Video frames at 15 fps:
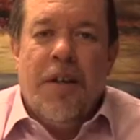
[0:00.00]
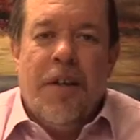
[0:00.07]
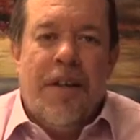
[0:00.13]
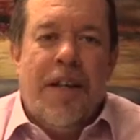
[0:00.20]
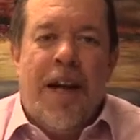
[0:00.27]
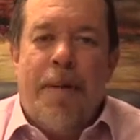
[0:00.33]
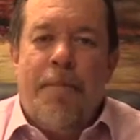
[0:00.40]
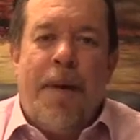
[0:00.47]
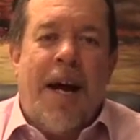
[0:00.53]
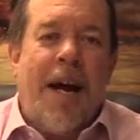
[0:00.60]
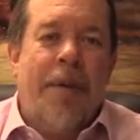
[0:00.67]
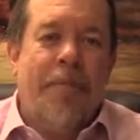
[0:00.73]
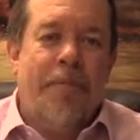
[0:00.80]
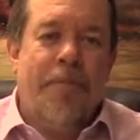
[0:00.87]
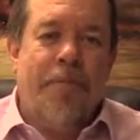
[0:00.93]
And that
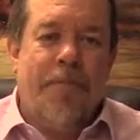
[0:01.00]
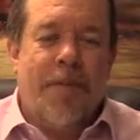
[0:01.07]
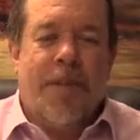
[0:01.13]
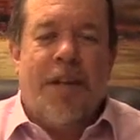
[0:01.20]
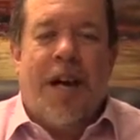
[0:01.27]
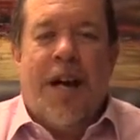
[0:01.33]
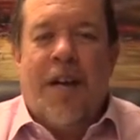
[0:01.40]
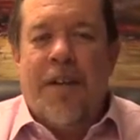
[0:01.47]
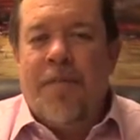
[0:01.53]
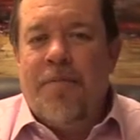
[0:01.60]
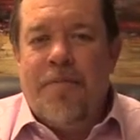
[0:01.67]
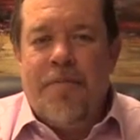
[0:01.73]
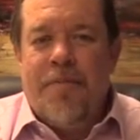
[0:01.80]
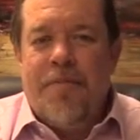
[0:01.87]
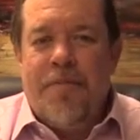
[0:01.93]
map kind of,
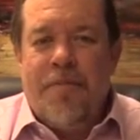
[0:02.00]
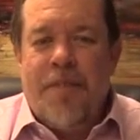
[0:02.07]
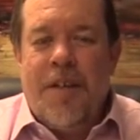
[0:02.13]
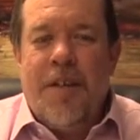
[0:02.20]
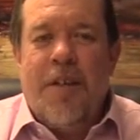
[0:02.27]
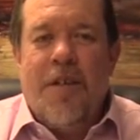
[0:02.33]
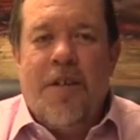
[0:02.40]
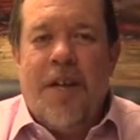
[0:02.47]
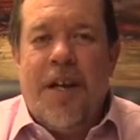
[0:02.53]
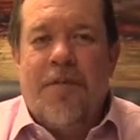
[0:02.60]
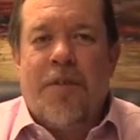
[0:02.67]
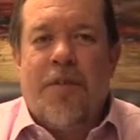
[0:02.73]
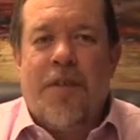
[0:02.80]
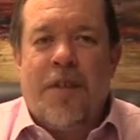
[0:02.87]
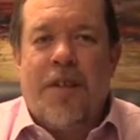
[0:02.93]
you'd have
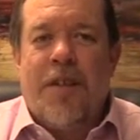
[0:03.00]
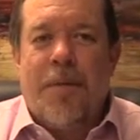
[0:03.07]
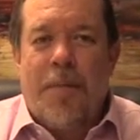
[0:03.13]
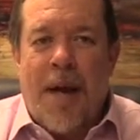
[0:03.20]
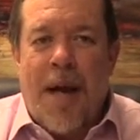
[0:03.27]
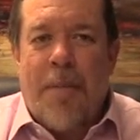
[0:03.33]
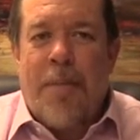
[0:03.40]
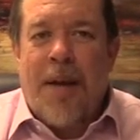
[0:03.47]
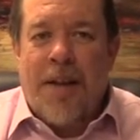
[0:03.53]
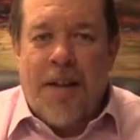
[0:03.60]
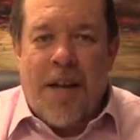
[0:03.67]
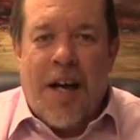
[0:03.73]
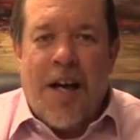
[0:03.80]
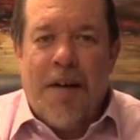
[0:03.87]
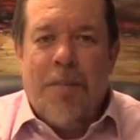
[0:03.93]
to look at the map
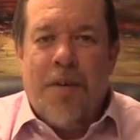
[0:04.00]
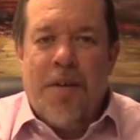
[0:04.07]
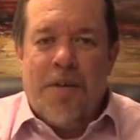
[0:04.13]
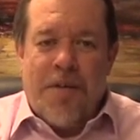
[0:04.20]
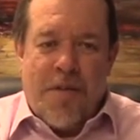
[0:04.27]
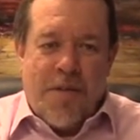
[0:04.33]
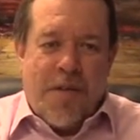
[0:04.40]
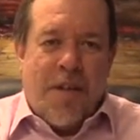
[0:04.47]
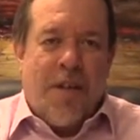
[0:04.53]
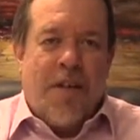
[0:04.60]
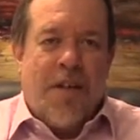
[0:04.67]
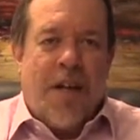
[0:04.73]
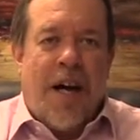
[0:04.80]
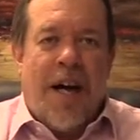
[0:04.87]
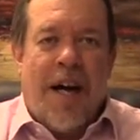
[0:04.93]
online, but it's just like a
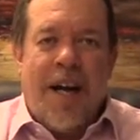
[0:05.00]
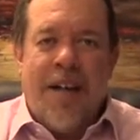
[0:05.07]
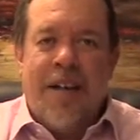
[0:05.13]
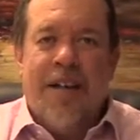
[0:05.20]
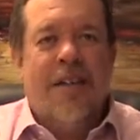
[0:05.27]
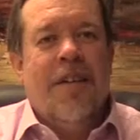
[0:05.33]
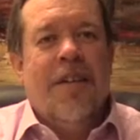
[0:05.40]
line